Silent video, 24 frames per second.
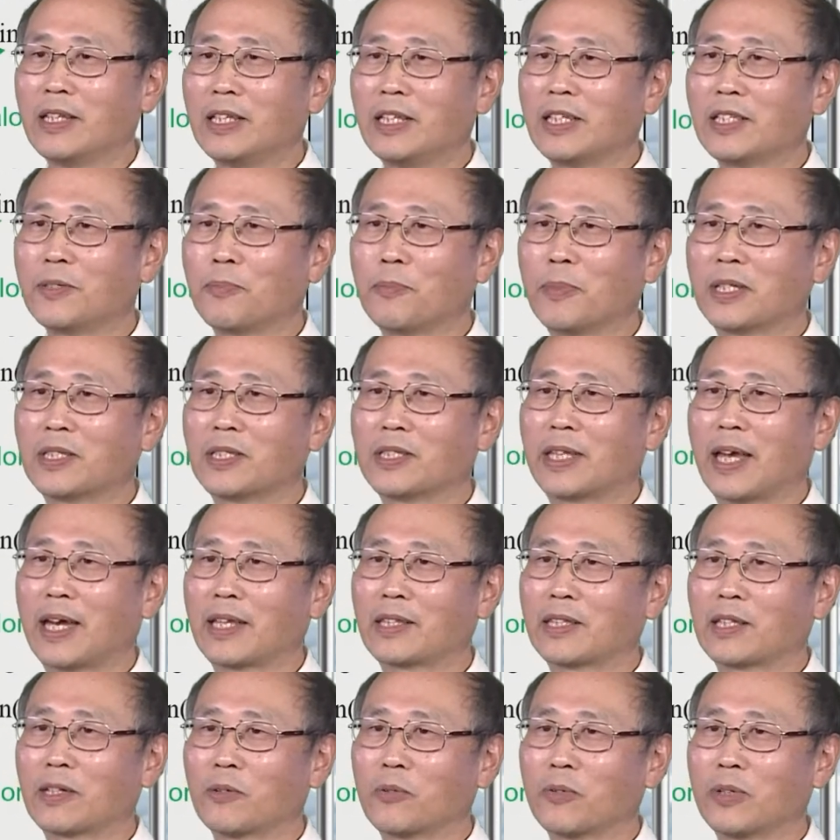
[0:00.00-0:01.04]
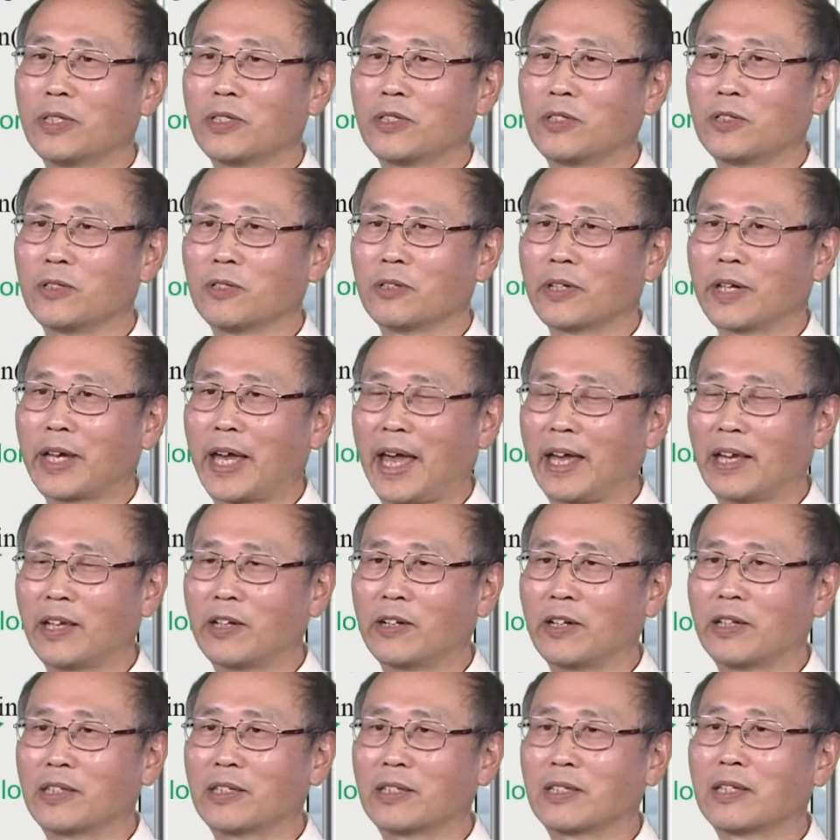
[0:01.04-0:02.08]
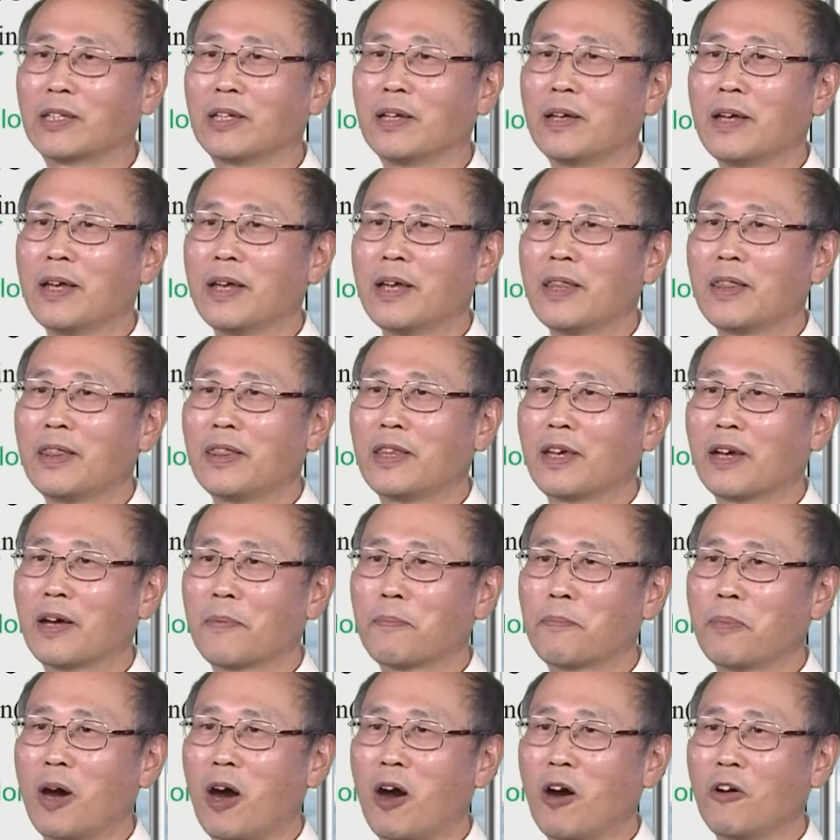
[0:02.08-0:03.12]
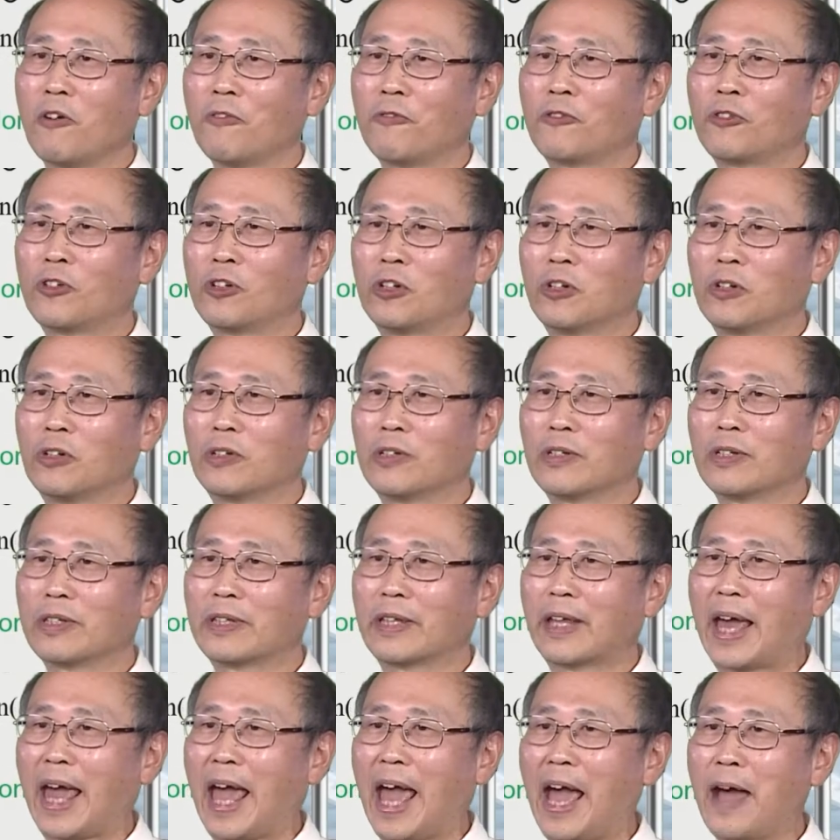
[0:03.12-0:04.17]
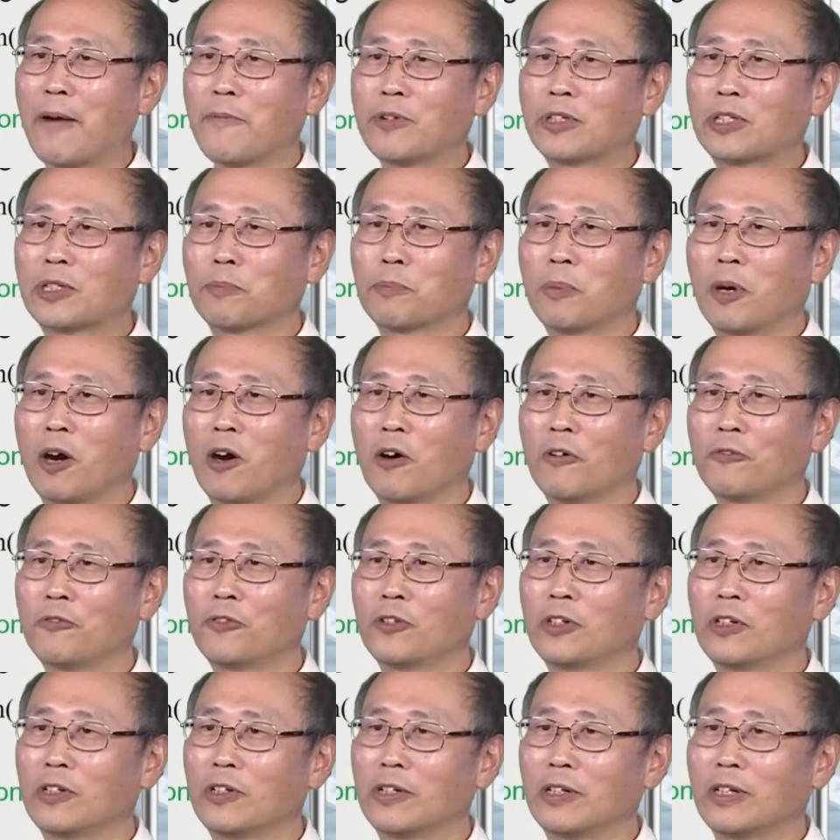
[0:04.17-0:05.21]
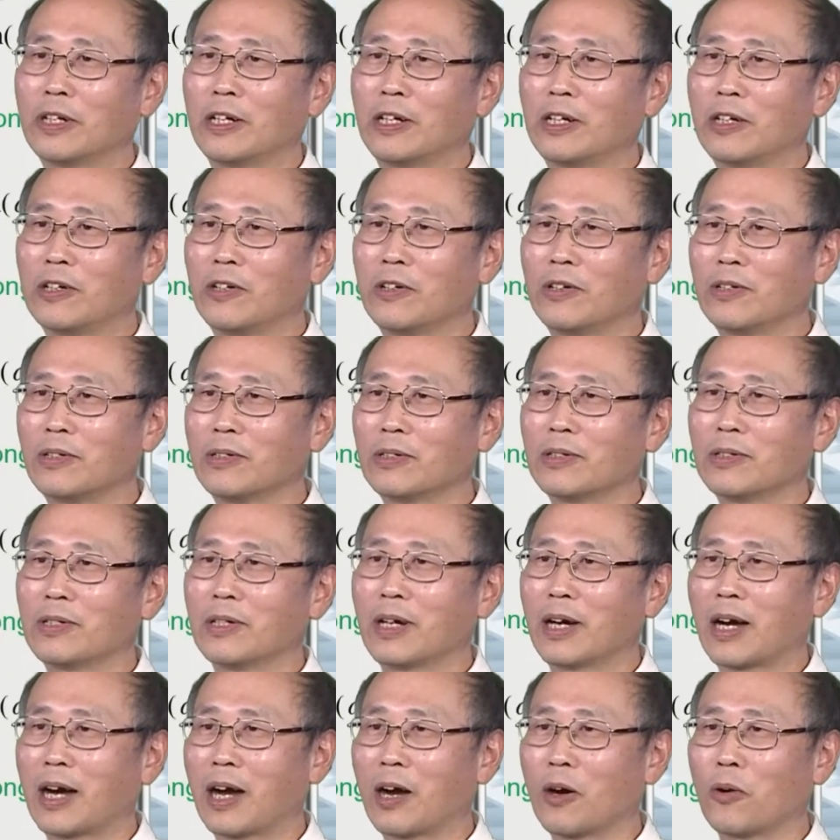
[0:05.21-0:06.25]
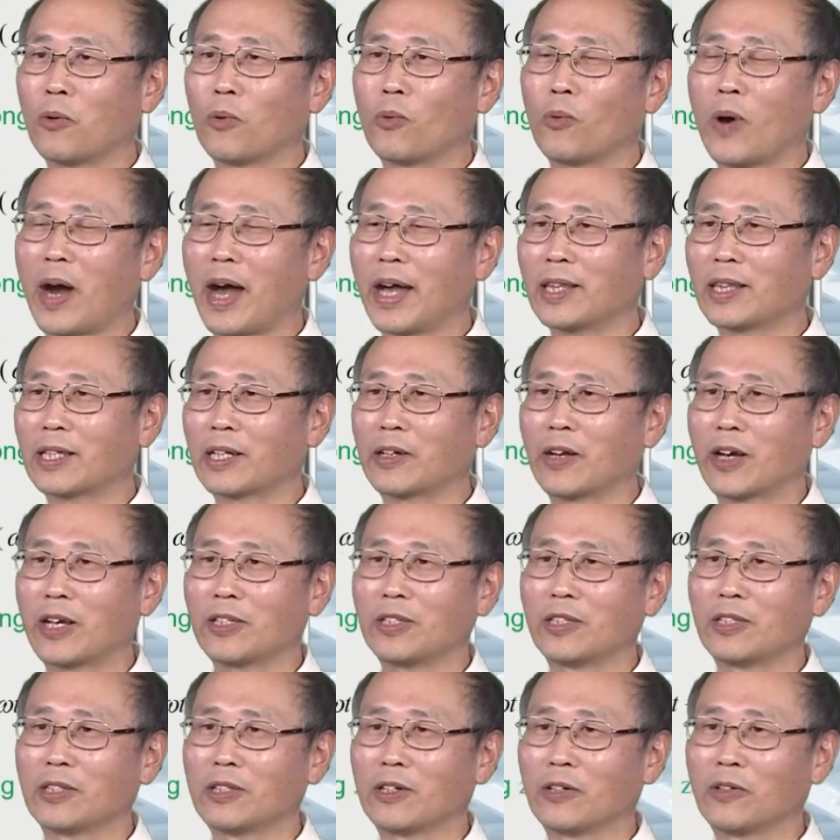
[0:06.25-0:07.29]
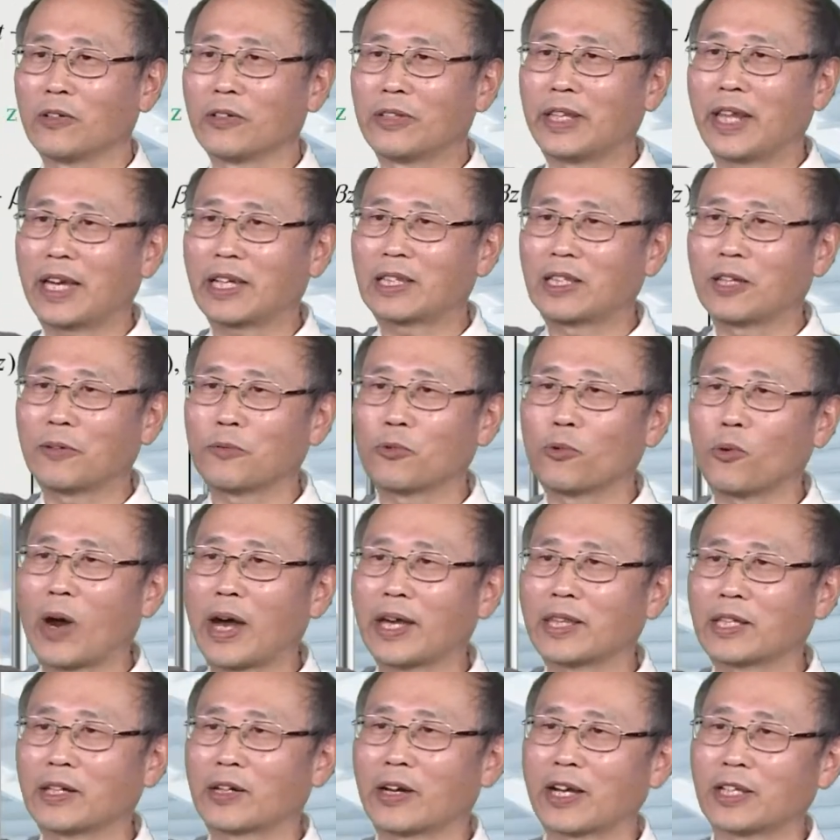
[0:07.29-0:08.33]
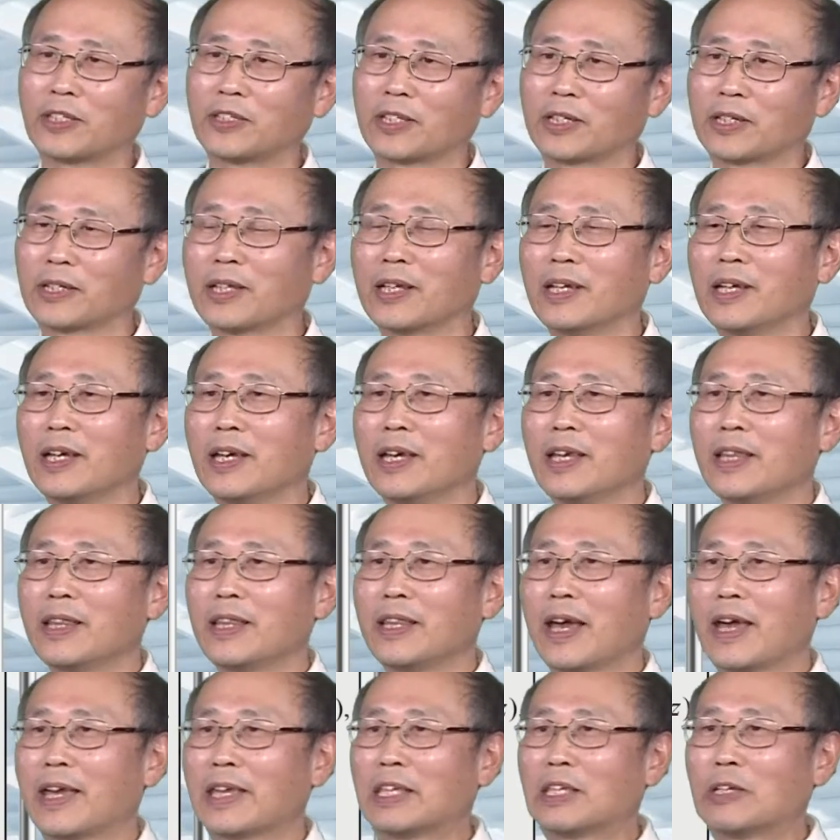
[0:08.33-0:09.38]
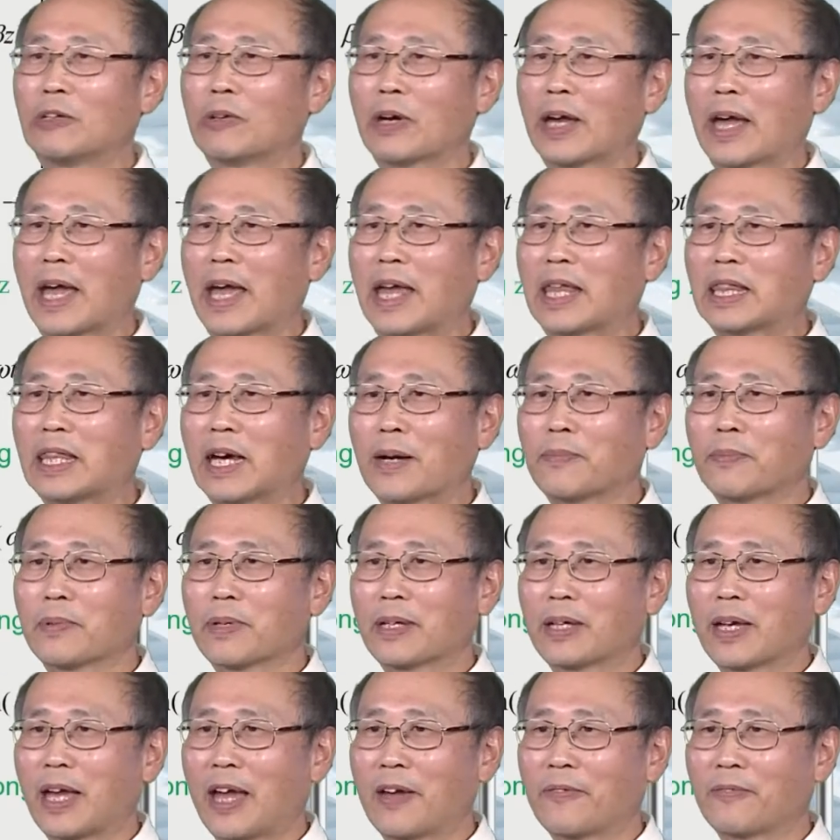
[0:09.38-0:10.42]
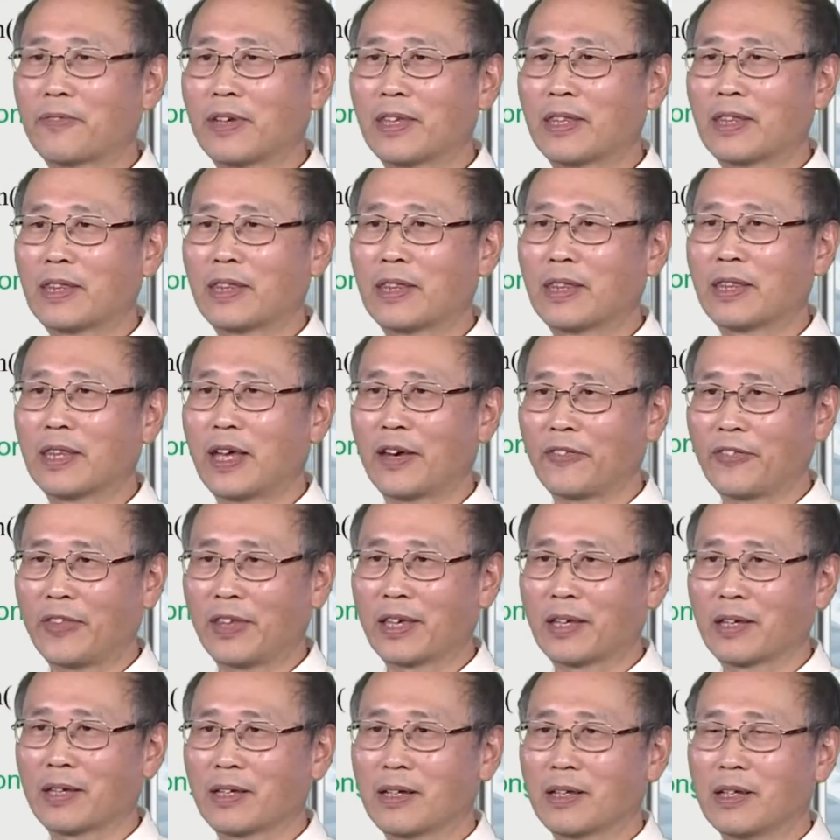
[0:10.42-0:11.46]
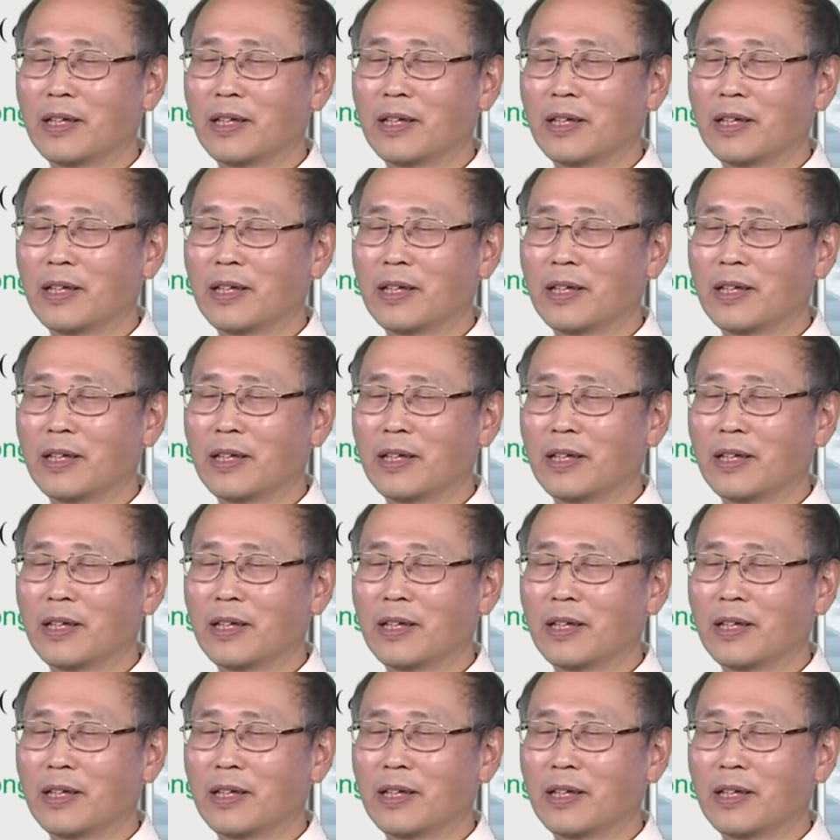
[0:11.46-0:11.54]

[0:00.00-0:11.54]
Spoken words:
This means that when you calculate the power flow, the average power flow along Y direction or negative Y direction, then you end up having nothing,